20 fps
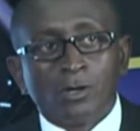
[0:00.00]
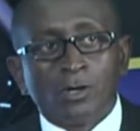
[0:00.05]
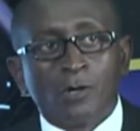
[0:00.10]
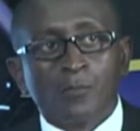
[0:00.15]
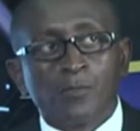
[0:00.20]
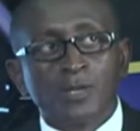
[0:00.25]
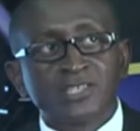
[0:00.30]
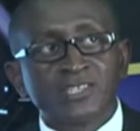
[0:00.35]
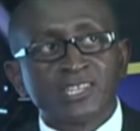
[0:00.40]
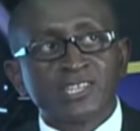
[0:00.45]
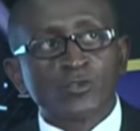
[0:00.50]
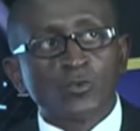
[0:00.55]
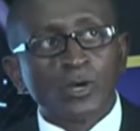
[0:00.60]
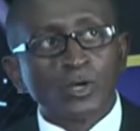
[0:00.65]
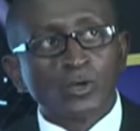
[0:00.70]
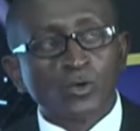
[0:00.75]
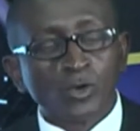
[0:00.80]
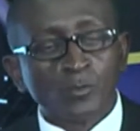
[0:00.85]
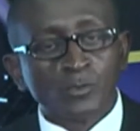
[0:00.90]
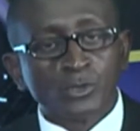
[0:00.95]
Pleasant
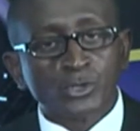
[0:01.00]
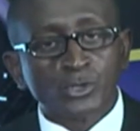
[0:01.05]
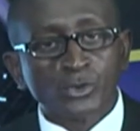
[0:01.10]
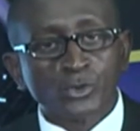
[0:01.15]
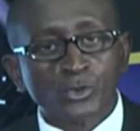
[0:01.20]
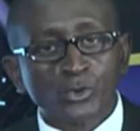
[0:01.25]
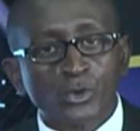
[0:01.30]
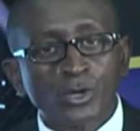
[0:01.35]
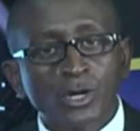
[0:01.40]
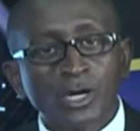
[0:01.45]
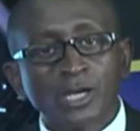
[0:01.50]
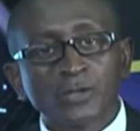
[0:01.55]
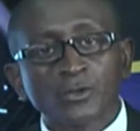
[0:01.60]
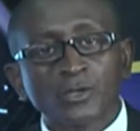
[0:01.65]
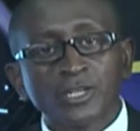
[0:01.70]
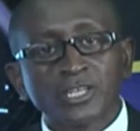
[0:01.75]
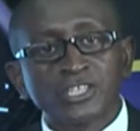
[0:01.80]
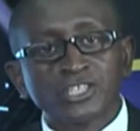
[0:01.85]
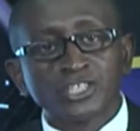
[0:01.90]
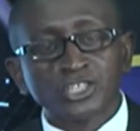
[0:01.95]
welcome to
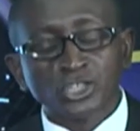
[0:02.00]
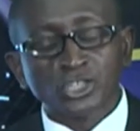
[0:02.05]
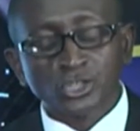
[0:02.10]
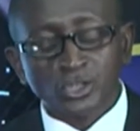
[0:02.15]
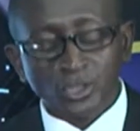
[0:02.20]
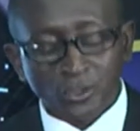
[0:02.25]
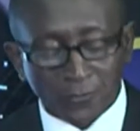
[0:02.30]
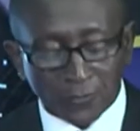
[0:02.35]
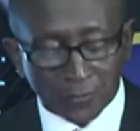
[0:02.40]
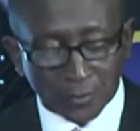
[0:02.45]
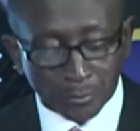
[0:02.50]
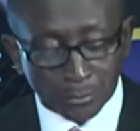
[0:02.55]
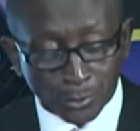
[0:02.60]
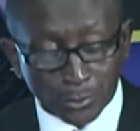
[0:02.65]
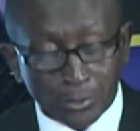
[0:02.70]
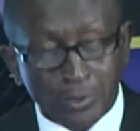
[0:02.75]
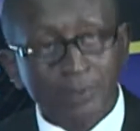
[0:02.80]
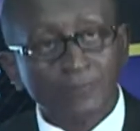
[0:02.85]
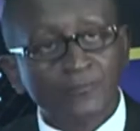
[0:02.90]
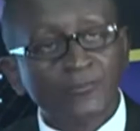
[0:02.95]
another edition of the
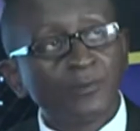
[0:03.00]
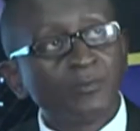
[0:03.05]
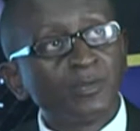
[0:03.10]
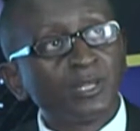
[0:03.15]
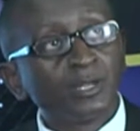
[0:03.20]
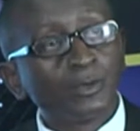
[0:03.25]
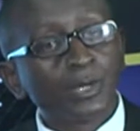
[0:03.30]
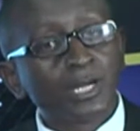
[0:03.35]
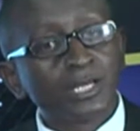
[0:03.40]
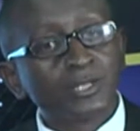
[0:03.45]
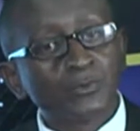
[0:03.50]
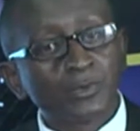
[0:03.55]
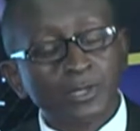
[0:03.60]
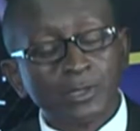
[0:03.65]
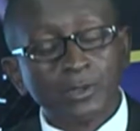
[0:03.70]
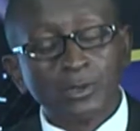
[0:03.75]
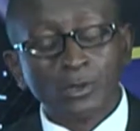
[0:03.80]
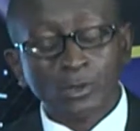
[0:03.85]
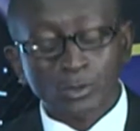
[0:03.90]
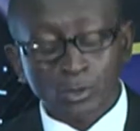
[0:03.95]
program Familiarise with the
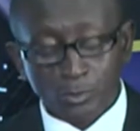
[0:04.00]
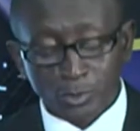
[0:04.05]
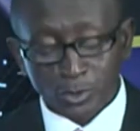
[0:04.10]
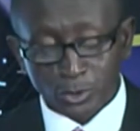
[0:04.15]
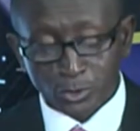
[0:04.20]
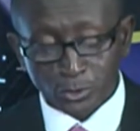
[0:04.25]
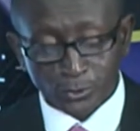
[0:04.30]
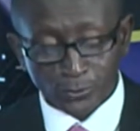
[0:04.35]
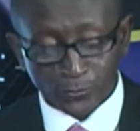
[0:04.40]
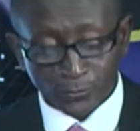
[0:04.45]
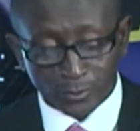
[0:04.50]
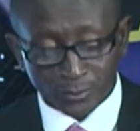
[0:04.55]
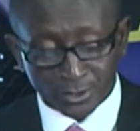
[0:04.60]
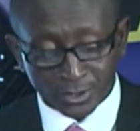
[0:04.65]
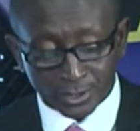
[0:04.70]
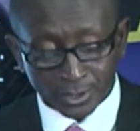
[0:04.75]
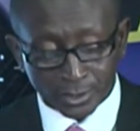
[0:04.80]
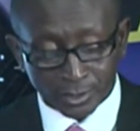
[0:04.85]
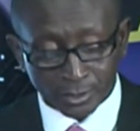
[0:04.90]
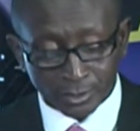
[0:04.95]
Law, coming to you from
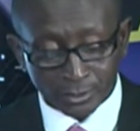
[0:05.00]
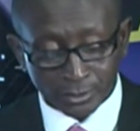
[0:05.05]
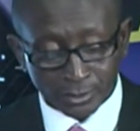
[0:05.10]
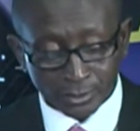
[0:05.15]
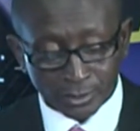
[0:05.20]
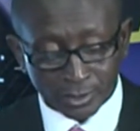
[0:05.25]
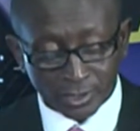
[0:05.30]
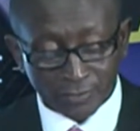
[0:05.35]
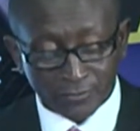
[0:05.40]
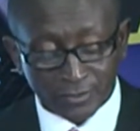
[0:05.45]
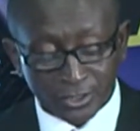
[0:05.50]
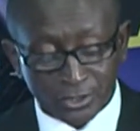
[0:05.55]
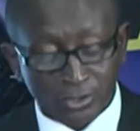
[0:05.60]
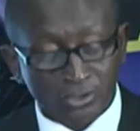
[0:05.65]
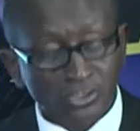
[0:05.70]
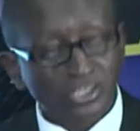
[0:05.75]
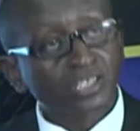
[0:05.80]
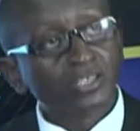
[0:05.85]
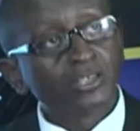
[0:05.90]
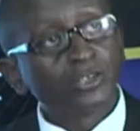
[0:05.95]
Star
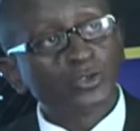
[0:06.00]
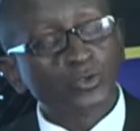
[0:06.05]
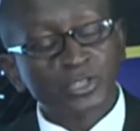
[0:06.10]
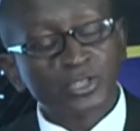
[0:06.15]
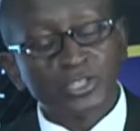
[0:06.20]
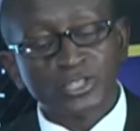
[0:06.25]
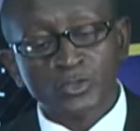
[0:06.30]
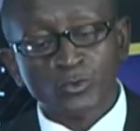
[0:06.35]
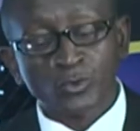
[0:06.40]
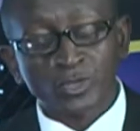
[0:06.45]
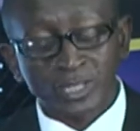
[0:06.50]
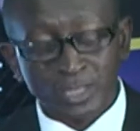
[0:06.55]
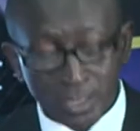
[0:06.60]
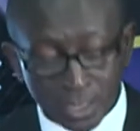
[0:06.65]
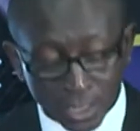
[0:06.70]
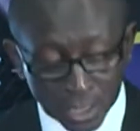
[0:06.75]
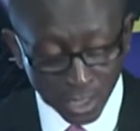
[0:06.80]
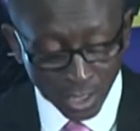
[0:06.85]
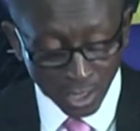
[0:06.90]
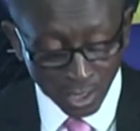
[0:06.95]
Television, Channel 21,
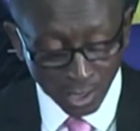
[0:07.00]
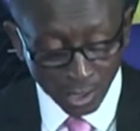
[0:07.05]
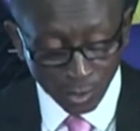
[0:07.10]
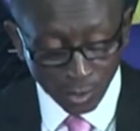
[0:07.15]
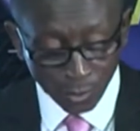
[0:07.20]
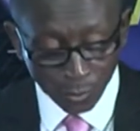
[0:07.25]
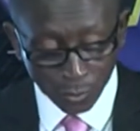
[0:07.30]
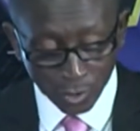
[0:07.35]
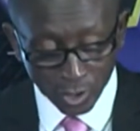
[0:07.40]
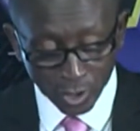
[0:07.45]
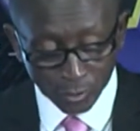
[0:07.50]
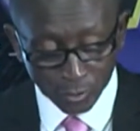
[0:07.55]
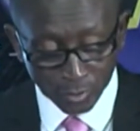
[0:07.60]
where we